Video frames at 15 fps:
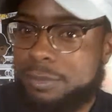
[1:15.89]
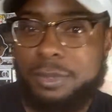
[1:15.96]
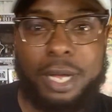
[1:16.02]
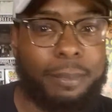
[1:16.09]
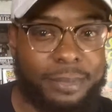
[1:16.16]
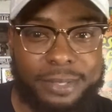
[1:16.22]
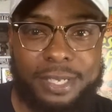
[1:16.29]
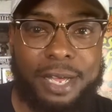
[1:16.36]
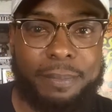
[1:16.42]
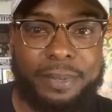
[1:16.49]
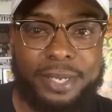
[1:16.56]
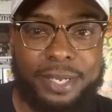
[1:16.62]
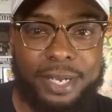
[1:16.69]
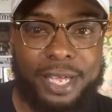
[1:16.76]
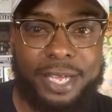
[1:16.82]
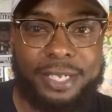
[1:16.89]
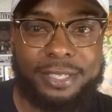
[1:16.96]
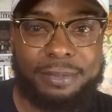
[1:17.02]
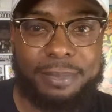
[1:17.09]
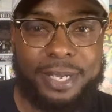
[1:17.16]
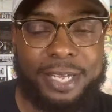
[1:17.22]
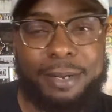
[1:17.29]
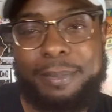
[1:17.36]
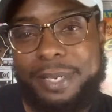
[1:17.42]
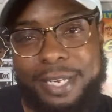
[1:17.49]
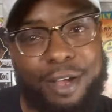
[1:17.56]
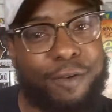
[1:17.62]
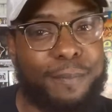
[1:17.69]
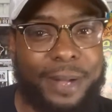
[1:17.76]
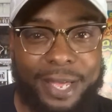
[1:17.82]
I'm going to stop being lazy, man. I'm going to get
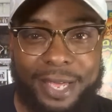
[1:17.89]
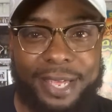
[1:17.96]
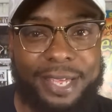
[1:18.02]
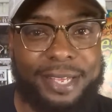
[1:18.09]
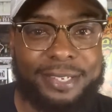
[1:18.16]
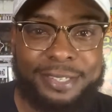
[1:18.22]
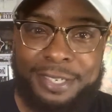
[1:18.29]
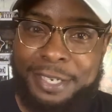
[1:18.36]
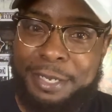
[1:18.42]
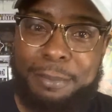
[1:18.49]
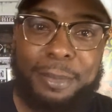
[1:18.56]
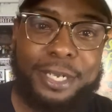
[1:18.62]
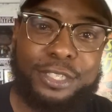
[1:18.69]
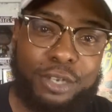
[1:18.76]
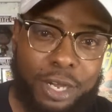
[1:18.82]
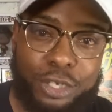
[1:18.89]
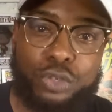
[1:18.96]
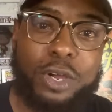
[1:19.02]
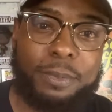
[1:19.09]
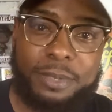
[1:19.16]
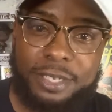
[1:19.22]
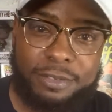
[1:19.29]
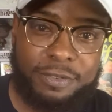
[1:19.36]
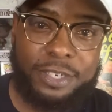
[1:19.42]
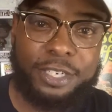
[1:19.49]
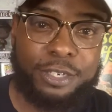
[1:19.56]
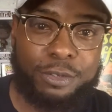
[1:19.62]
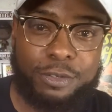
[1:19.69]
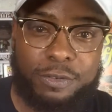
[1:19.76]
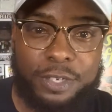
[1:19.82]
off my hands, make sure I drop these
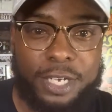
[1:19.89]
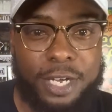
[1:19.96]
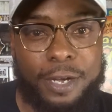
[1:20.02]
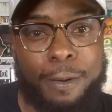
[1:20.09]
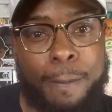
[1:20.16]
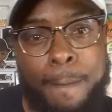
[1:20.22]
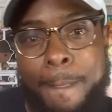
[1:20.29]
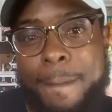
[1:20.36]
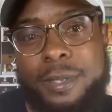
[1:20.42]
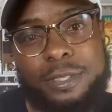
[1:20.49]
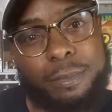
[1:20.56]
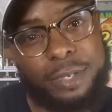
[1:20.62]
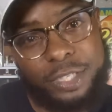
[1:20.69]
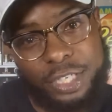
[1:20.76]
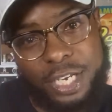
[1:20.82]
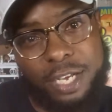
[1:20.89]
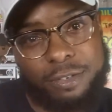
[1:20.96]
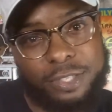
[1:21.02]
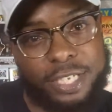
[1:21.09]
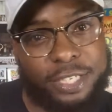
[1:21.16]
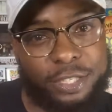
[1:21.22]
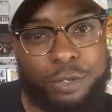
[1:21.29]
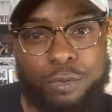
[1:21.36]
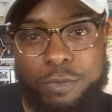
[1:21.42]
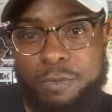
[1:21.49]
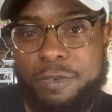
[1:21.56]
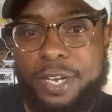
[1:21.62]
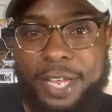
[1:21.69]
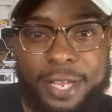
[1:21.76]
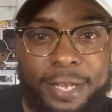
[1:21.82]
videos for y'all. So make sure y'all stay tuned
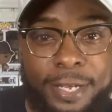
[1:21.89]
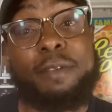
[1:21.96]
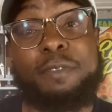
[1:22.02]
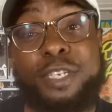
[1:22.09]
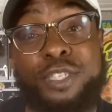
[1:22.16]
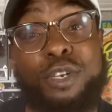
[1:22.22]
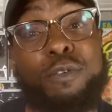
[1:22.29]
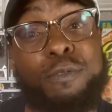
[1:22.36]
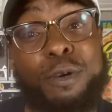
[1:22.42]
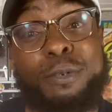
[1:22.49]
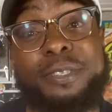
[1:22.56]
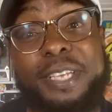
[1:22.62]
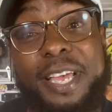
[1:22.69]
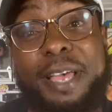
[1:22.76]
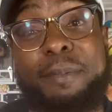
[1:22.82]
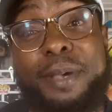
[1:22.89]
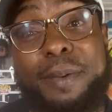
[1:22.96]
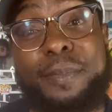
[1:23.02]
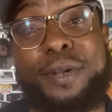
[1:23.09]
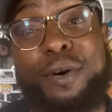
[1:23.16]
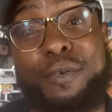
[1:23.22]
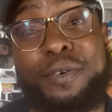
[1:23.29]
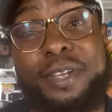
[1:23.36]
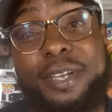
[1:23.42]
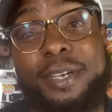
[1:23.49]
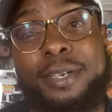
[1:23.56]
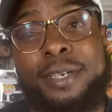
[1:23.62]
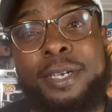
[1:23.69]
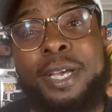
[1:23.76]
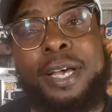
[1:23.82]
for that. If this your first time coming over here,
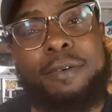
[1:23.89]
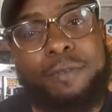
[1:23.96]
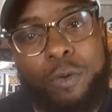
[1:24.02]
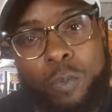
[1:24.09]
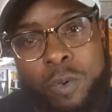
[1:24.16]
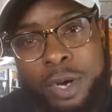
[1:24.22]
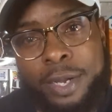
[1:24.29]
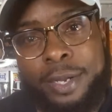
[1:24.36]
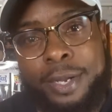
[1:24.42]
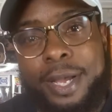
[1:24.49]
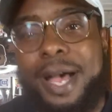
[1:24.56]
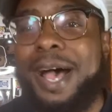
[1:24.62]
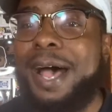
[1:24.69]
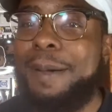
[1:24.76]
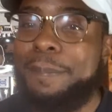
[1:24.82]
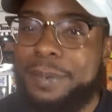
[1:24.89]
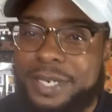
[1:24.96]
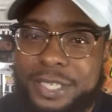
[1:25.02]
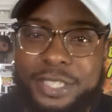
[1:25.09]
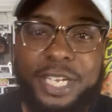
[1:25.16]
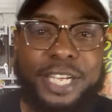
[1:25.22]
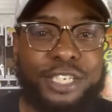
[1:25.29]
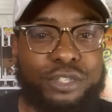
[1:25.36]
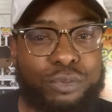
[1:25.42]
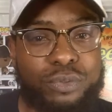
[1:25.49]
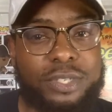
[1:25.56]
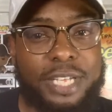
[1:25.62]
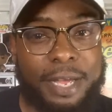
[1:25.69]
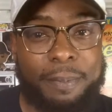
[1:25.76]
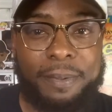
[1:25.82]
for one, I appreciate you
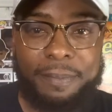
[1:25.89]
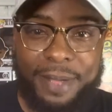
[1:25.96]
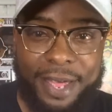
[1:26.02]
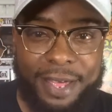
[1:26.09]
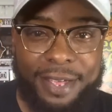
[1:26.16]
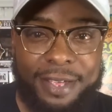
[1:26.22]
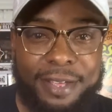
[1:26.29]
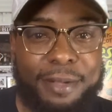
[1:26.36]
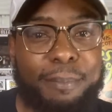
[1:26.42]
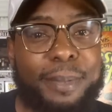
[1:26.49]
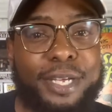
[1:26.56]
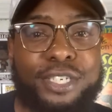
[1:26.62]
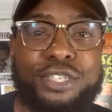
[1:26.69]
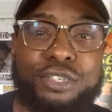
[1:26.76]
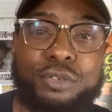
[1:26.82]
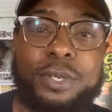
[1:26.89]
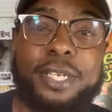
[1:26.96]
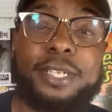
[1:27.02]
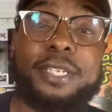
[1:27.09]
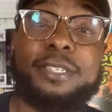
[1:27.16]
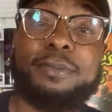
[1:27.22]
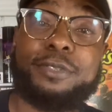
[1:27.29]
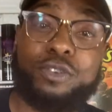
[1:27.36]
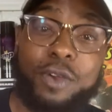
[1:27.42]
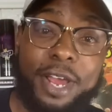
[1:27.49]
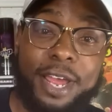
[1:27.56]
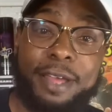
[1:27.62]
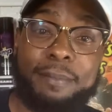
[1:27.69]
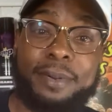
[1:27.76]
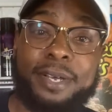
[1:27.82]
stopping by. Make sure you hit that
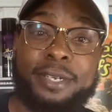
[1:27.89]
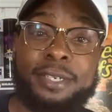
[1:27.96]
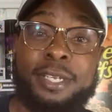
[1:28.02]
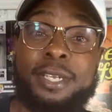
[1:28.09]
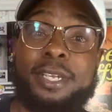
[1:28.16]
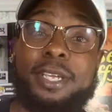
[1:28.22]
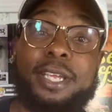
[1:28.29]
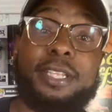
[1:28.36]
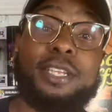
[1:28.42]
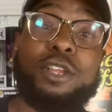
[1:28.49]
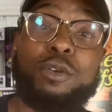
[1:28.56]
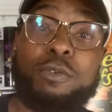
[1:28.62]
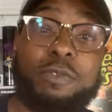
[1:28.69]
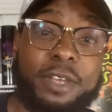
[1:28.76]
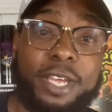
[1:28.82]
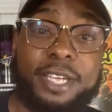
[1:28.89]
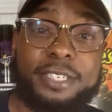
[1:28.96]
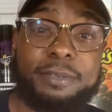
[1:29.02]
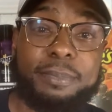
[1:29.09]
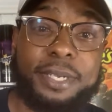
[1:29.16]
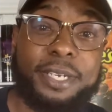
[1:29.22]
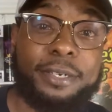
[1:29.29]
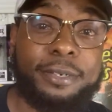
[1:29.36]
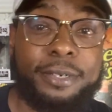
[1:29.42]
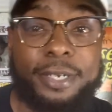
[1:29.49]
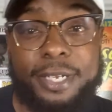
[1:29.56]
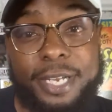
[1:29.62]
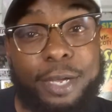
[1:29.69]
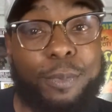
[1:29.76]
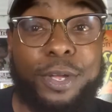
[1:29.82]
subscribe button, hit the notification bell.
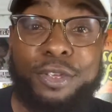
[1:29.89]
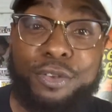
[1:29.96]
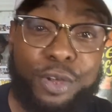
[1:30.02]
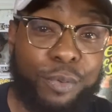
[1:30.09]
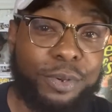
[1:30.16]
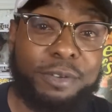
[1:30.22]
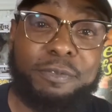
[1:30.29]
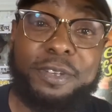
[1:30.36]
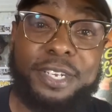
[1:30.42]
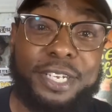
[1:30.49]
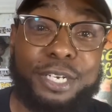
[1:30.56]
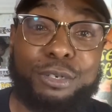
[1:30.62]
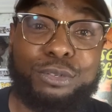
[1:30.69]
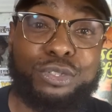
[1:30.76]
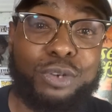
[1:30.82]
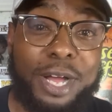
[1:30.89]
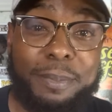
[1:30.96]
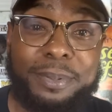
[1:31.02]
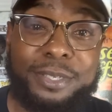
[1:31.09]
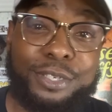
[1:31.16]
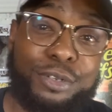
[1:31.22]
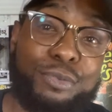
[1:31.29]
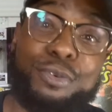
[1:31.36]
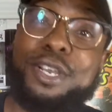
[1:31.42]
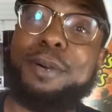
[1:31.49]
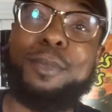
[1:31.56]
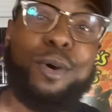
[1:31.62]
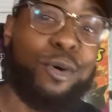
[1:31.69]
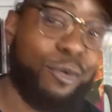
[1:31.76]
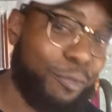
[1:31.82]
That way you know when the video is dropping so you can come
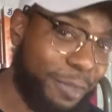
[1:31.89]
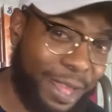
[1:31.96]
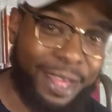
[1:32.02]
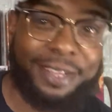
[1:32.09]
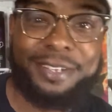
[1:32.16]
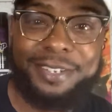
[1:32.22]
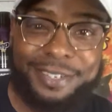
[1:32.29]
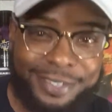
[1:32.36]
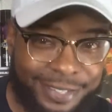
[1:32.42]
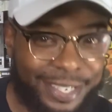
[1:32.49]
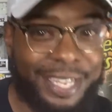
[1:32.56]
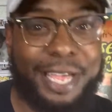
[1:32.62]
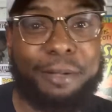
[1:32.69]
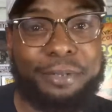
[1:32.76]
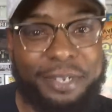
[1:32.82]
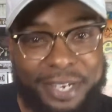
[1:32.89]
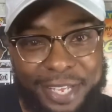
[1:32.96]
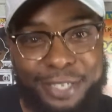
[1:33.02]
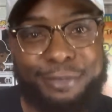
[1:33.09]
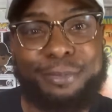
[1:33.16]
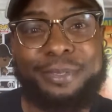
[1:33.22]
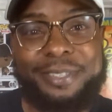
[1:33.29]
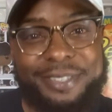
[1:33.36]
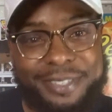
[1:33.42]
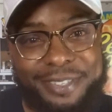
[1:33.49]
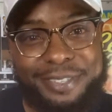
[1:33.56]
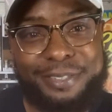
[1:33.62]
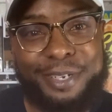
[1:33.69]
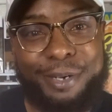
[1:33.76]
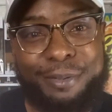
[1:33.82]
on back check out the next one, you
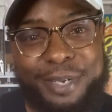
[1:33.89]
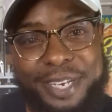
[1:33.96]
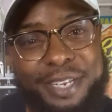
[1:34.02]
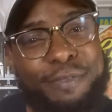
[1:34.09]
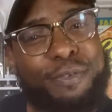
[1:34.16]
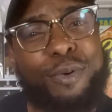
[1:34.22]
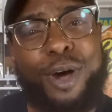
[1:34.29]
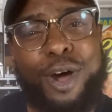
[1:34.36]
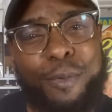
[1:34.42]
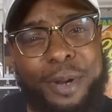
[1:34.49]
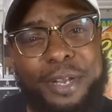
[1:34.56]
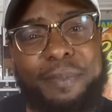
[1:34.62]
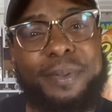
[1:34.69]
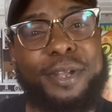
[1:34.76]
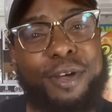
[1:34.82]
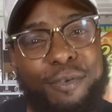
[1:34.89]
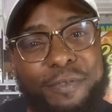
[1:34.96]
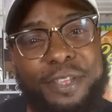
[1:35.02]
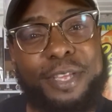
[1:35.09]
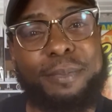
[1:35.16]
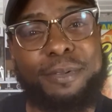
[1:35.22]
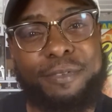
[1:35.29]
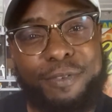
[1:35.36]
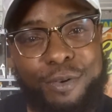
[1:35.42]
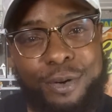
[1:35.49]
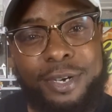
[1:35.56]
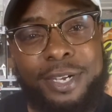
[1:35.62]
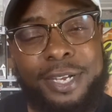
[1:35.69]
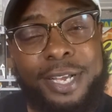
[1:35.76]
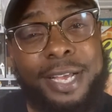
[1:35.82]
know. And if you already been over here before,
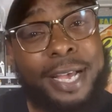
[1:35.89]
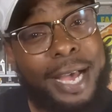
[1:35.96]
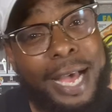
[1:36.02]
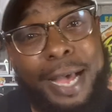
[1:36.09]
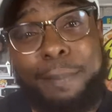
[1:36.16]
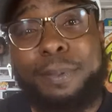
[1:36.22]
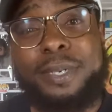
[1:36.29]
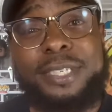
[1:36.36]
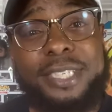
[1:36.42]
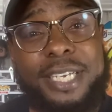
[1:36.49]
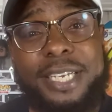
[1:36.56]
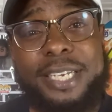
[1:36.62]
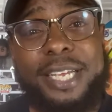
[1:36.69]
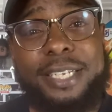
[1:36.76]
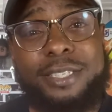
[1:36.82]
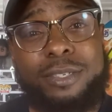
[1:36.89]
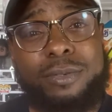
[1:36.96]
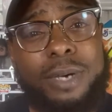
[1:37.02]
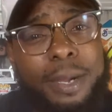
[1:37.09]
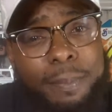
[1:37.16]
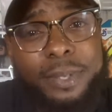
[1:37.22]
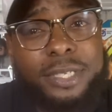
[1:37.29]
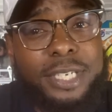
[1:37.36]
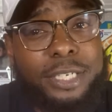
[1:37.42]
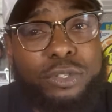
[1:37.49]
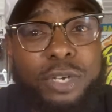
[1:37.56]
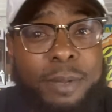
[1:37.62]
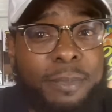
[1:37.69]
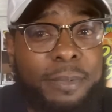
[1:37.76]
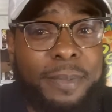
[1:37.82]
I appreciate that too. I appreciate you
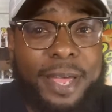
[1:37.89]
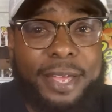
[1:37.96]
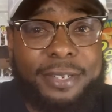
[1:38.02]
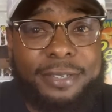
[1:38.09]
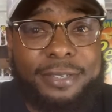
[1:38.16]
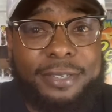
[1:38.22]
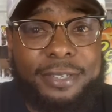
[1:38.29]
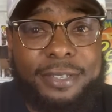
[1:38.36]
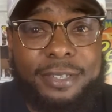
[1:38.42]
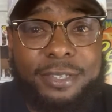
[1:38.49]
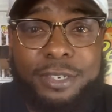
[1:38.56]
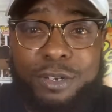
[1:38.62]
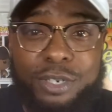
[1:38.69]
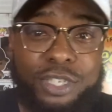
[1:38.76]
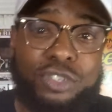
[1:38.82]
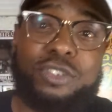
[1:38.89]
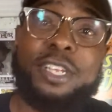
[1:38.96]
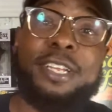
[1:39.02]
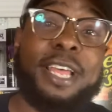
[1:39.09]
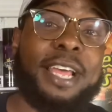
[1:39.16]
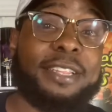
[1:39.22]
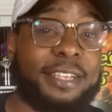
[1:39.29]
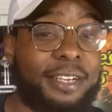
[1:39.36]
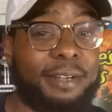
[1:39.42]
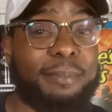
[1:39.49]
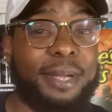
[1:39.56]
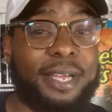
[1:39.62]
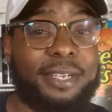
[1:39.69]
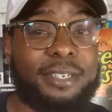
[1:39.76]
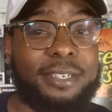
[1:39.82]
coming back, you know, because you didn't have to come
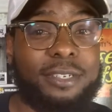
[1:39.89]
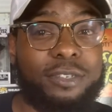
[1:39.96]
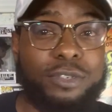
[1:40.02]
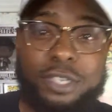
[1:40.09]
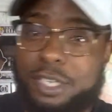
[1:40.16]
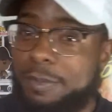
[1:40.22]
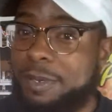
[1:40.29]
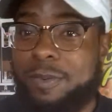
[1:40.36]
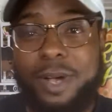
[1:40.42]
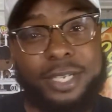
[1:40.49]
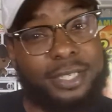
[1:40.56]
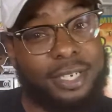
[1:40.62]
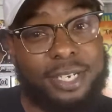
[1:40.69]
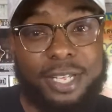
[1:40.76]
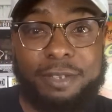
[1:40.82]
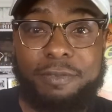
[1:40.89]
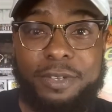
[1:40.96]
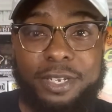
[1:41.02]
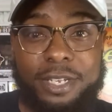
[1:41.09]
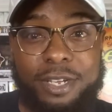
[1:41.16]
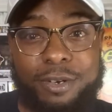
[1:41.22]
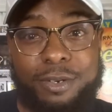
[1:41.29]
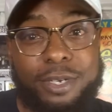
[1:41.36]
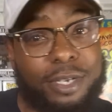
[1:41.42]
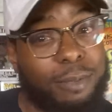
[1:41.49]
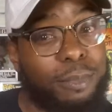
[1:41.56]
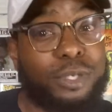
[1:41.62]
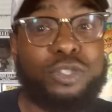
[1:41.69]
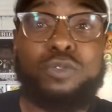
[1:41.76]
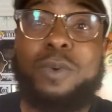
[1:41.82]
back. You could have been watching another video,
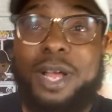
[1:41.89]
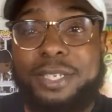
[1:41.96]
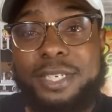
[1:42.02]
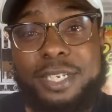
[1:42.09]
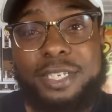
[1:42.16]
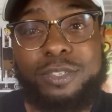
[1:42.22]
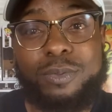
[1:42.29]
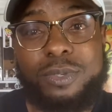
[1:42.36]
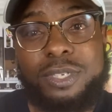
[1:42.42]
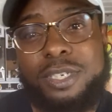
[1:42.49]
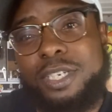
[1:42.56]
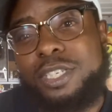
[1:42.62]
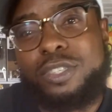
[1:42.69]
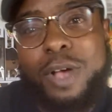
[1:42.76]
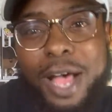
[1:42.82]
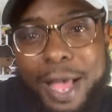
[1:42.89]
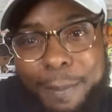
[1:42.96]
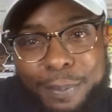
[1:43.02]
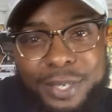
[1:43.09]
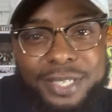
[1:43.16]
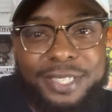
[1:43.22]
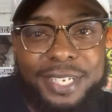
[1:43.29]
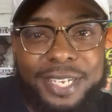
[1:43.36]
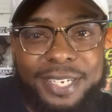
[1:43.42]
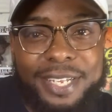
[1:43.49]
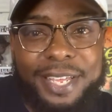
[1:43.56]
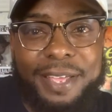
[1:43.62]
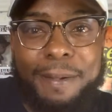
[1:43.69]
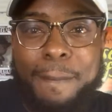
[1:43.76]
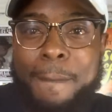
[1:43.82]
but you watching this one. So I appreciate
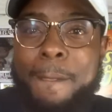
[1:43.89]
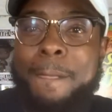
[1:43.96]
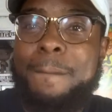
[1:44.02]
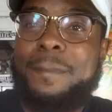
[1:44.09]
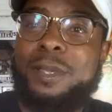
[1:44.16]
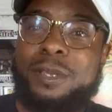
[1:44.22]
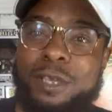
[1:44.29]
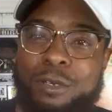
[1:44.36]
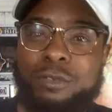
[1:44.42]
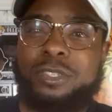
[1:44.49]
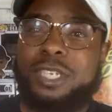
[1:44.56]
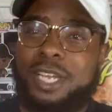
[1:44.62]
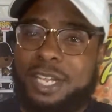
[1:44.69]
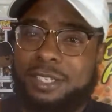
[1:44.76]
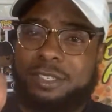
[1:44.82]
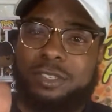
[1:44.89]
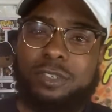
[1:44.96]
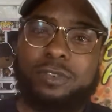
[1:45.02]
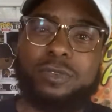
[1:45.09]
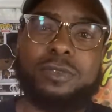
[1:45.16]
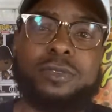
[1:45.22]
that, you know, shout out to you.